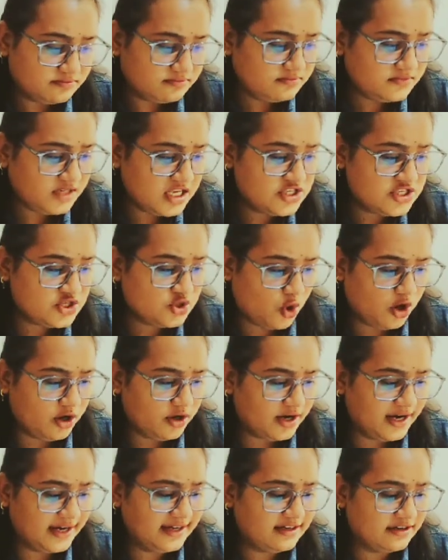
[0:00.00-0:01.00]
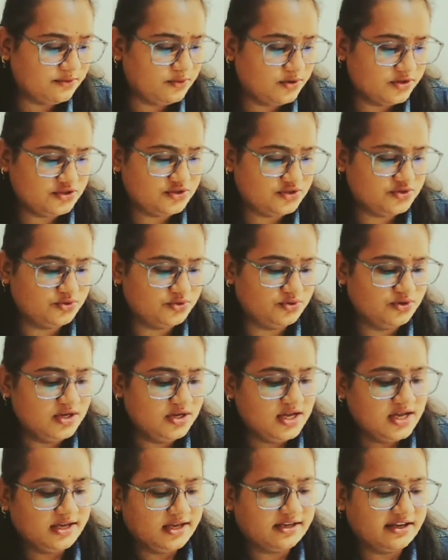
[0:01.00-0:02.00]
songwriter wants to
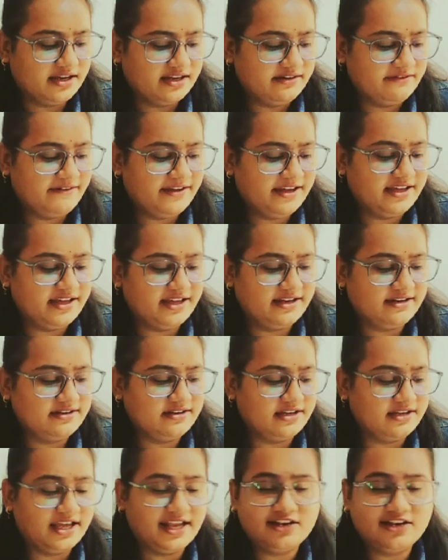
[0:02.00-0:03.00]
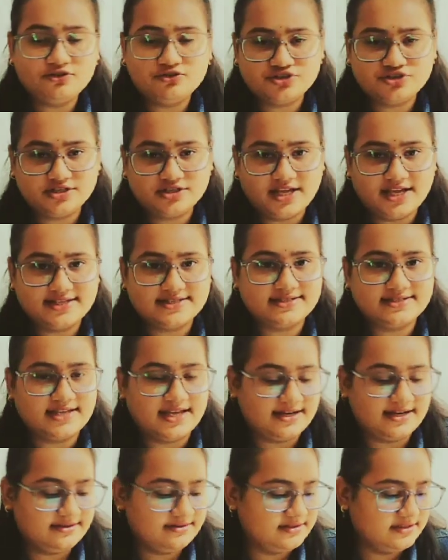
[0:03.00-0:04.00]
convey and illusionize
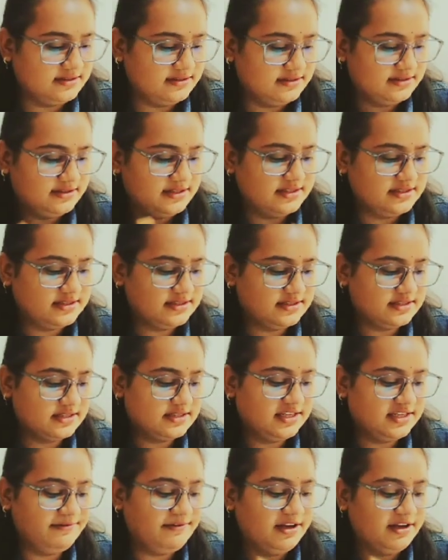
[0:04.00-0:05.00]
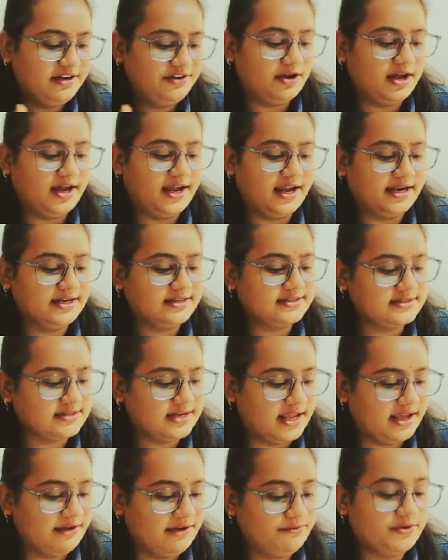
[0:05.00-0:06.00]
that this civil rights,
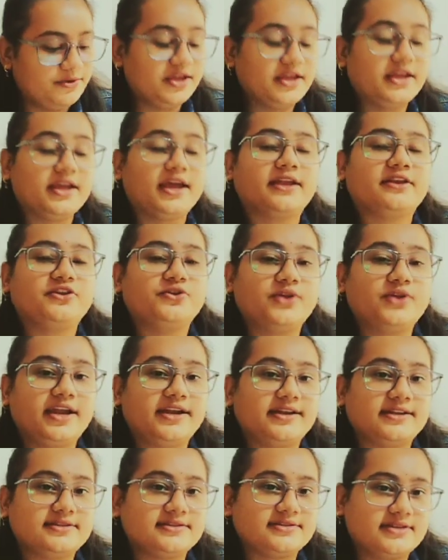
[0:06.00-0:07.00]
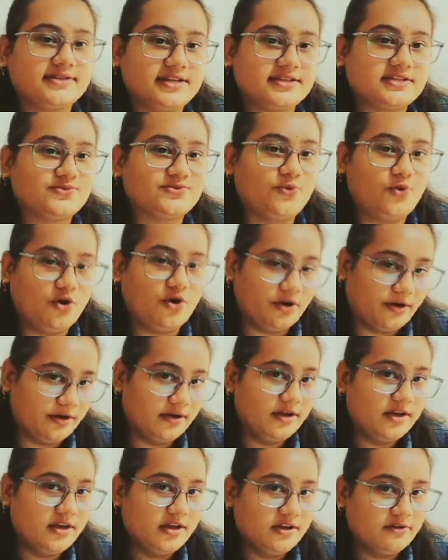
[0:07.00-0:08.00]
slavery, and United States war
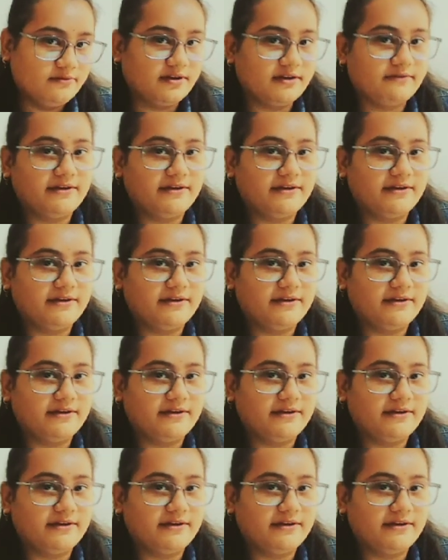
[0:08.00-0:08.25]
were